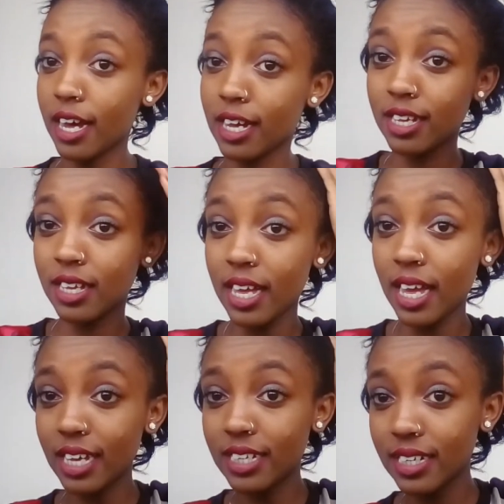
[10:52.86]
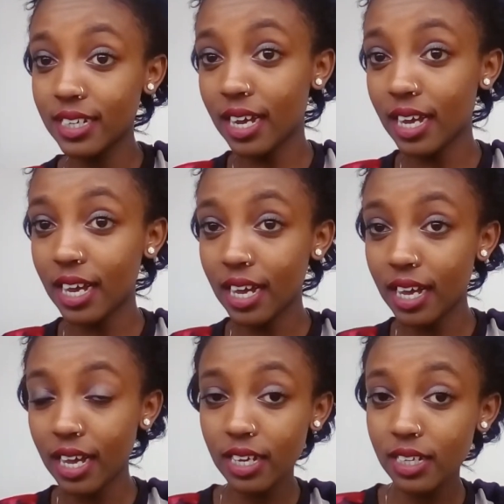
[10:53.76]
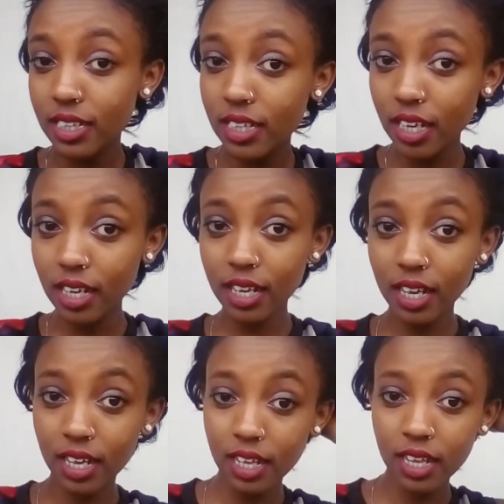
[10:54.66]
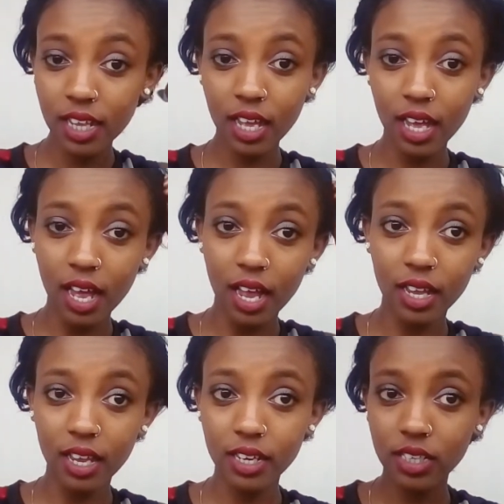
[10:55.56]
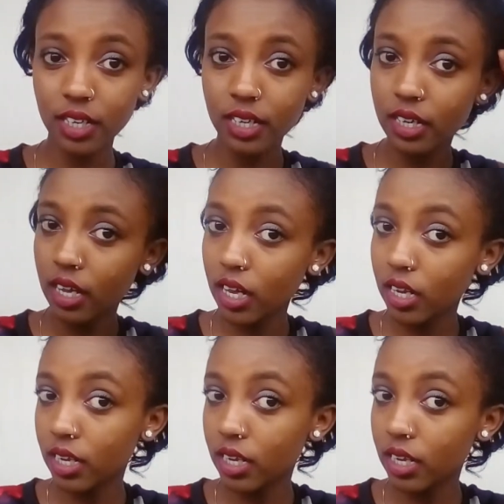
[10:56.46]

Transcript: Yeah, and I think I like it.